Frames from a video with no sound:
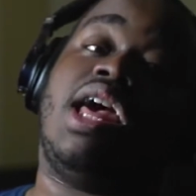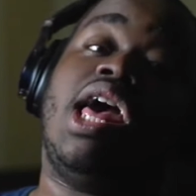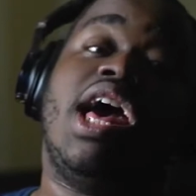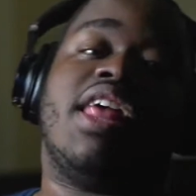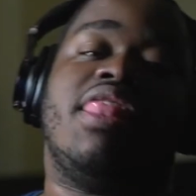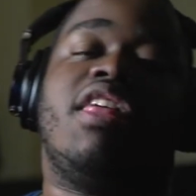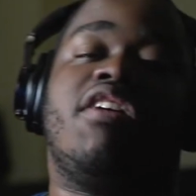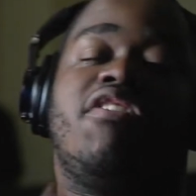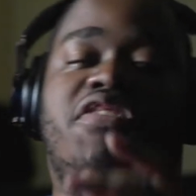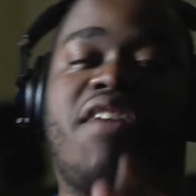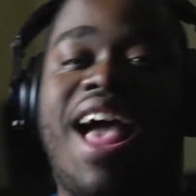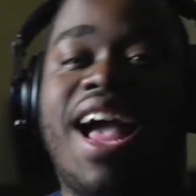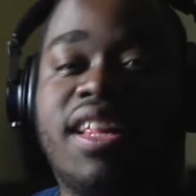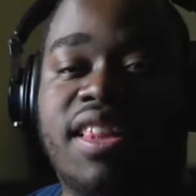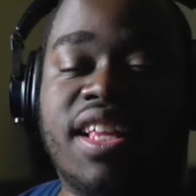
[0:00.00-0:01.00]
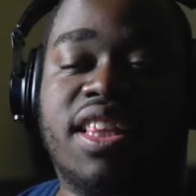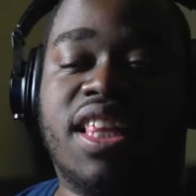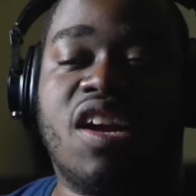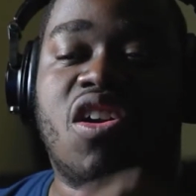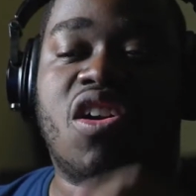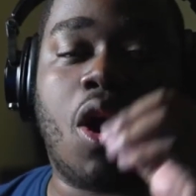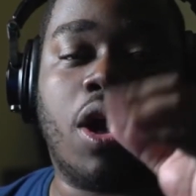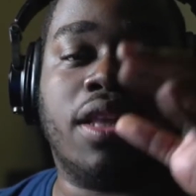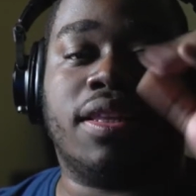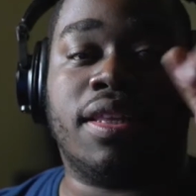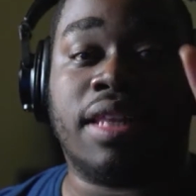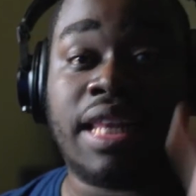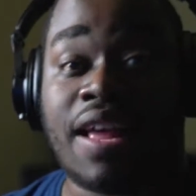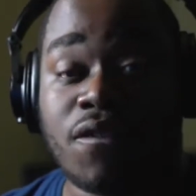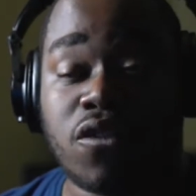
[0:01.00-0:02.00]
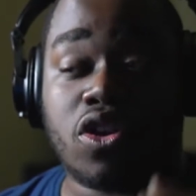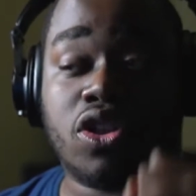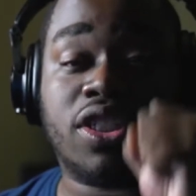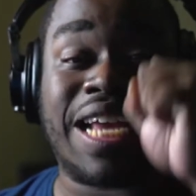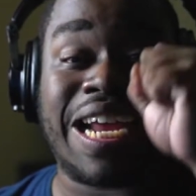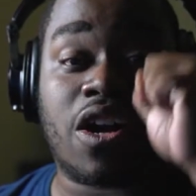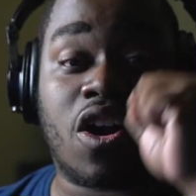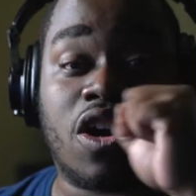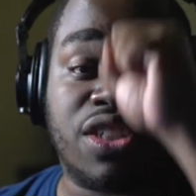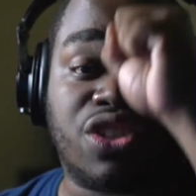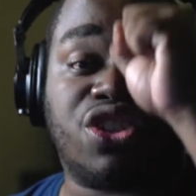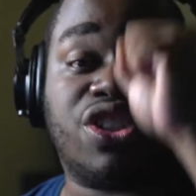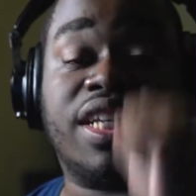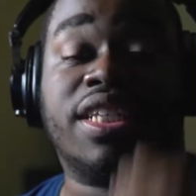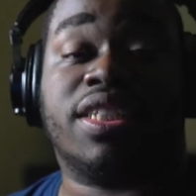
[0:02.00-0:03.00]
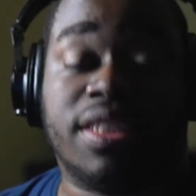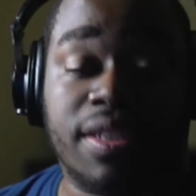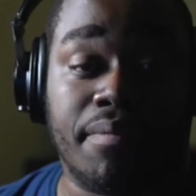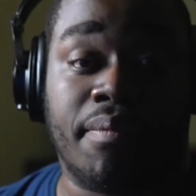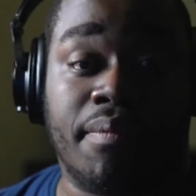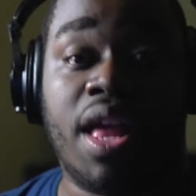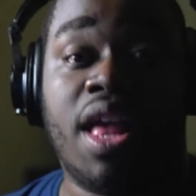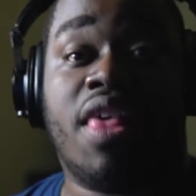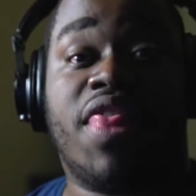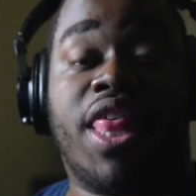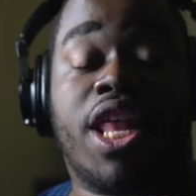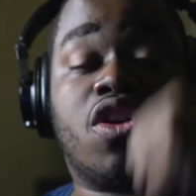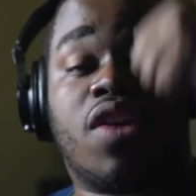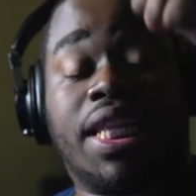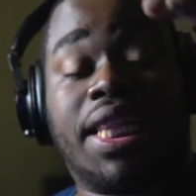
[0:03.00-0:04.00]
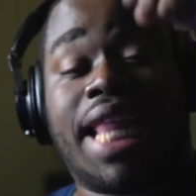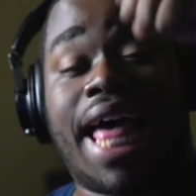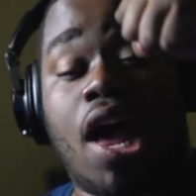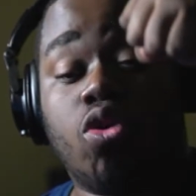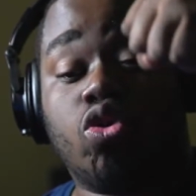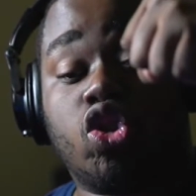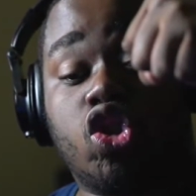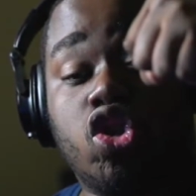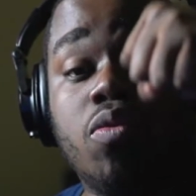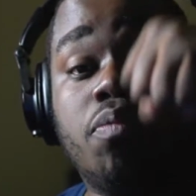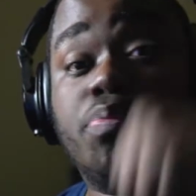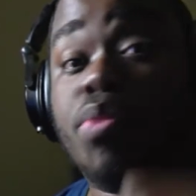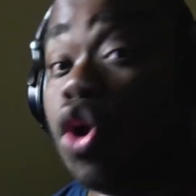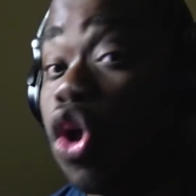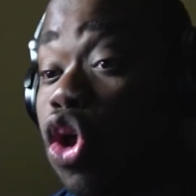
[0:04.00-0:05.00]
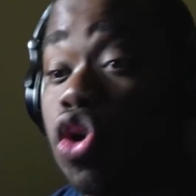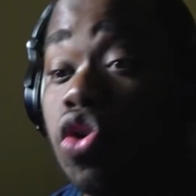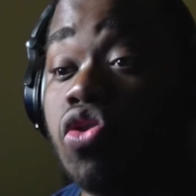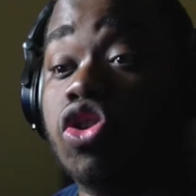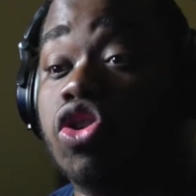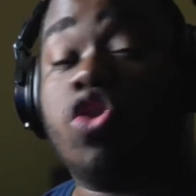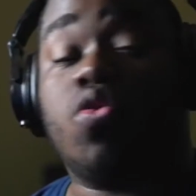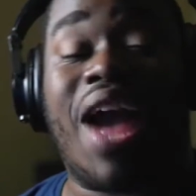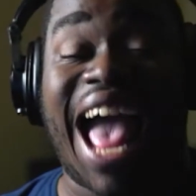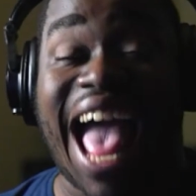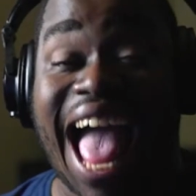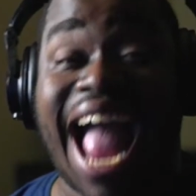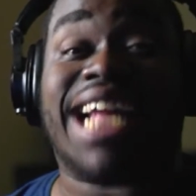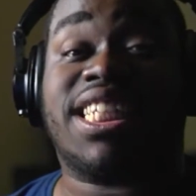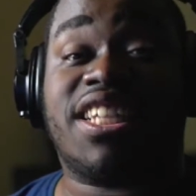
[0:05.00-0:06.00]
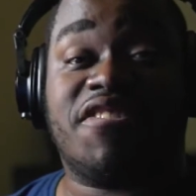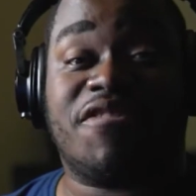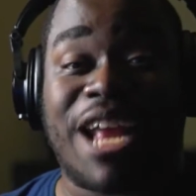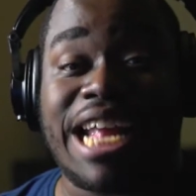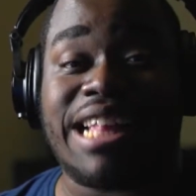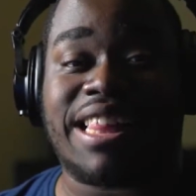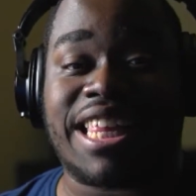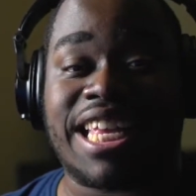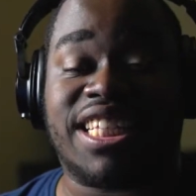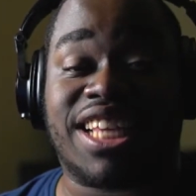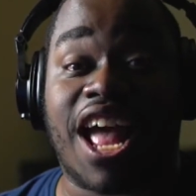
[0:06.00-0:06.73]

The fact that there are levers in our system that are allowed to pull, to activate these